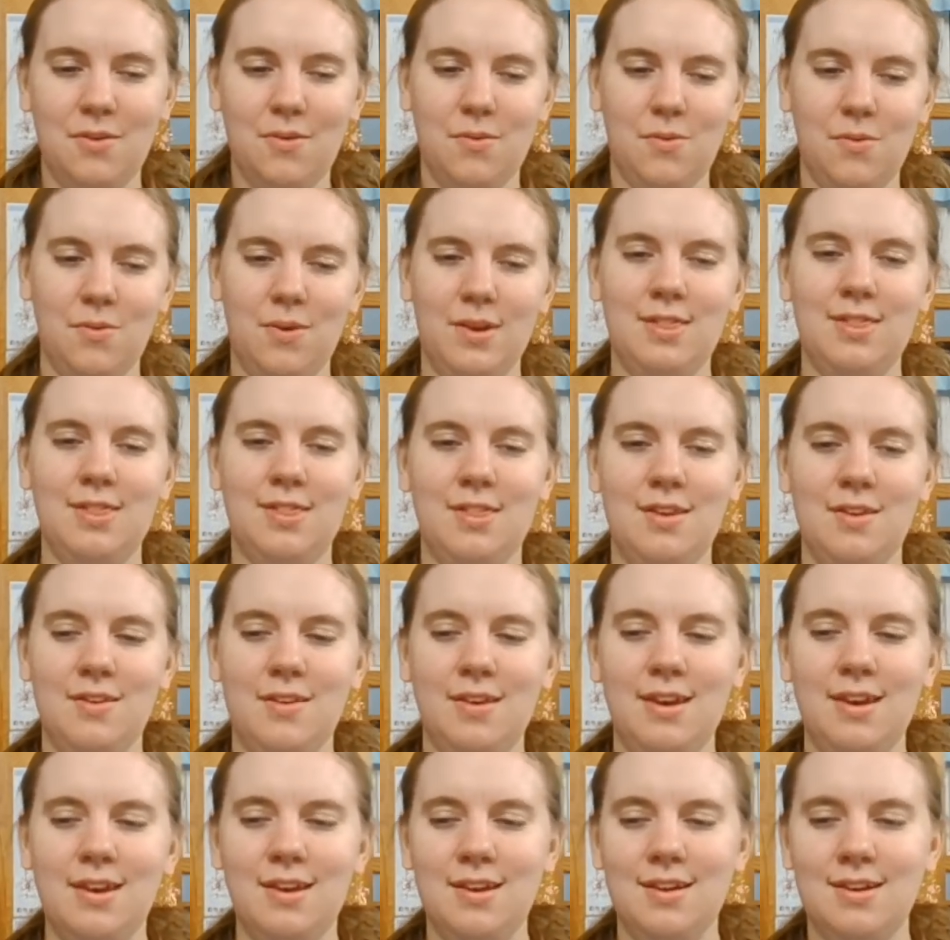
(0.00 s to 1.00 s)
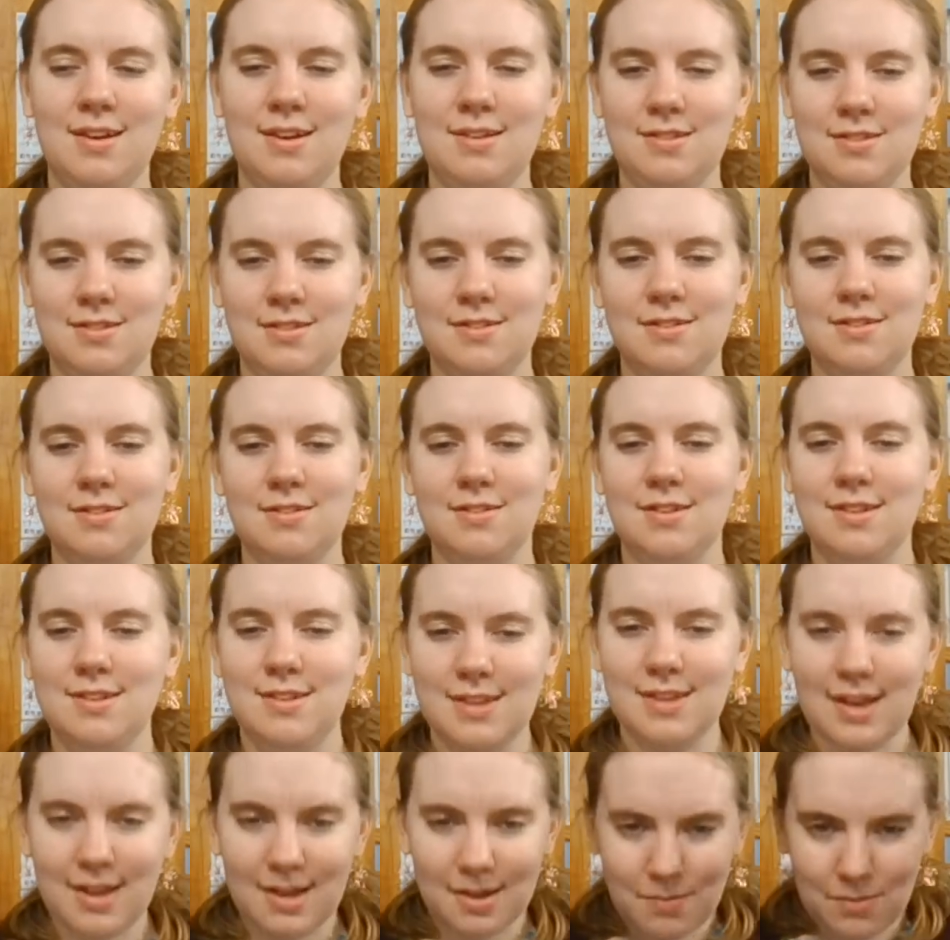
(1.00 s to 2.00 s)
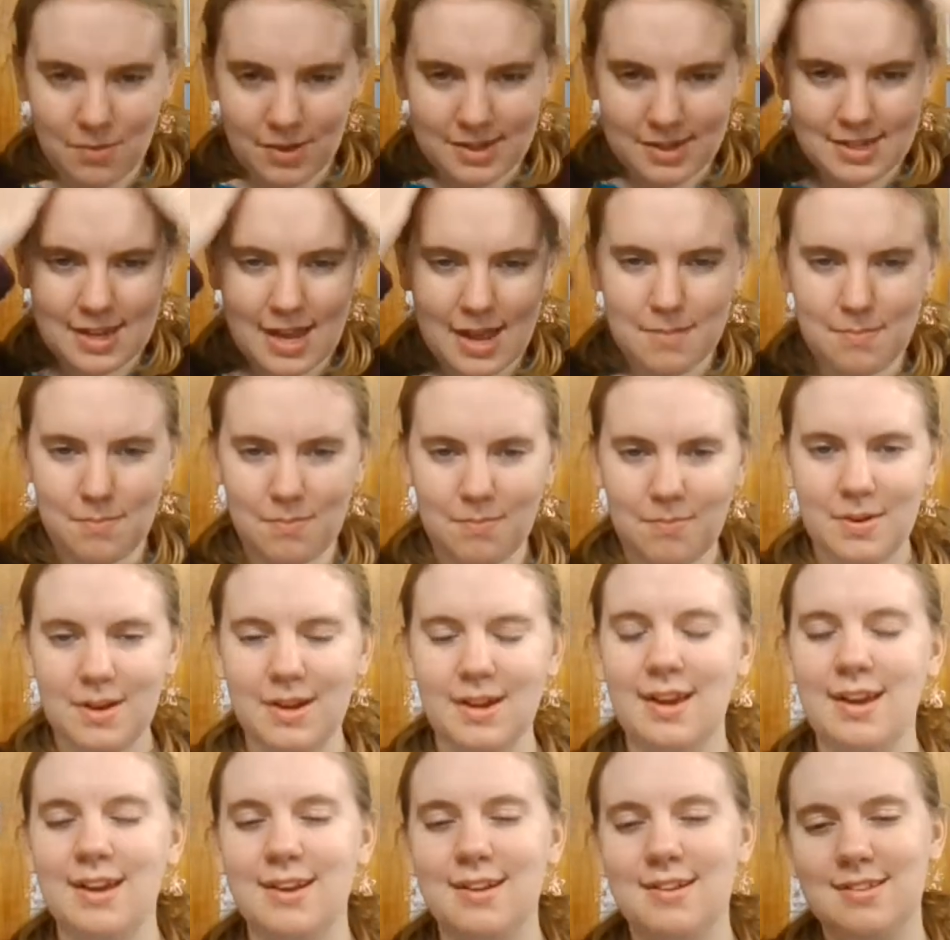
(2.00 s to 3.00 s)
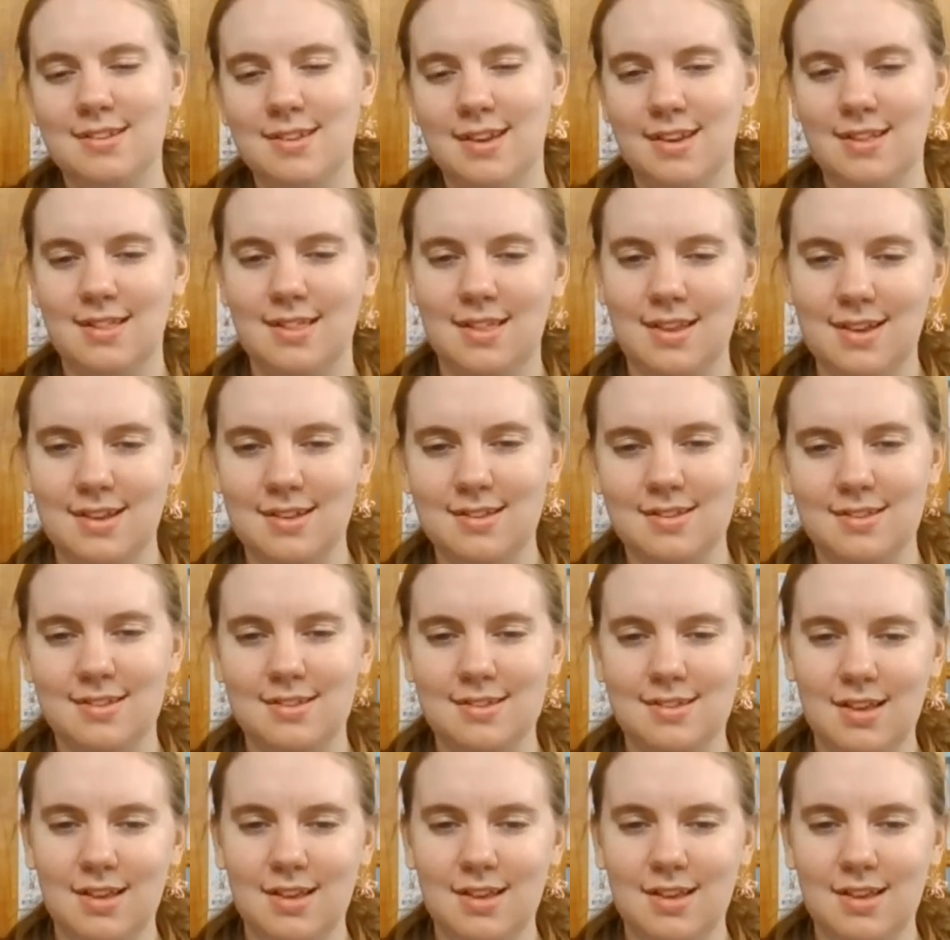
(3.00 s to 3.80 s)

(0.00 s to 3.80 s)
With you here at story time, we tap our heads like this.